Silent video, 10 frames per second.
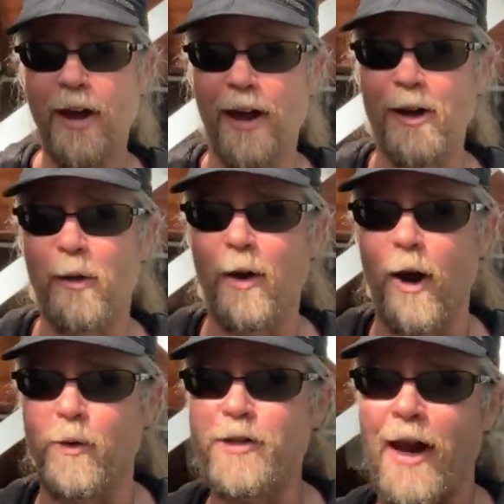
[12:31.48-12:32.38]
And here we
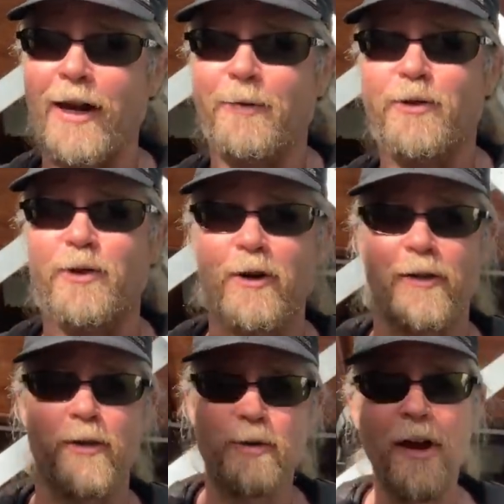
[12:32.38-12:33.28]
are. We're standing at the stern
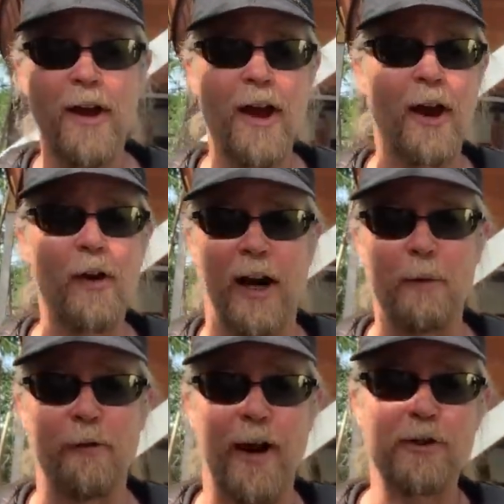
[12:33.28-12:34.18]
of this
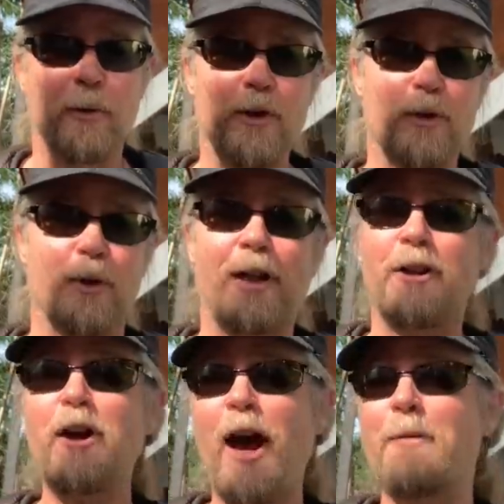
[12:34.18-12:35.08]
incredible vessel, which is really
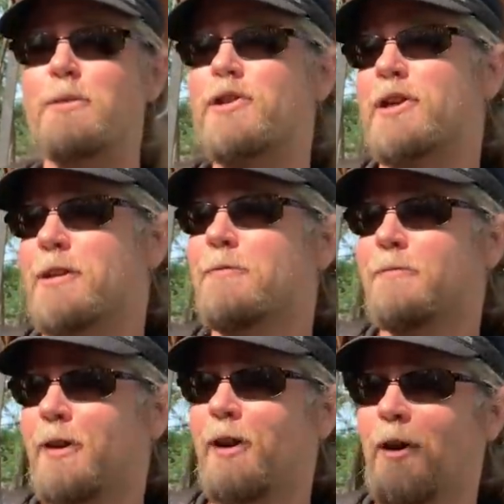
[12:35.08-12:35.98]
a time machine.
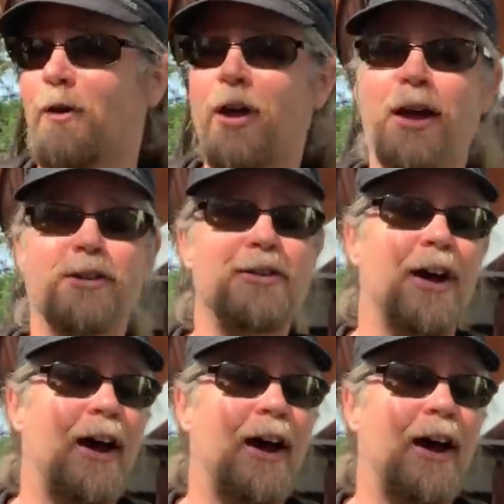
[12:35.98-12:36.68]
Yeah. You know that.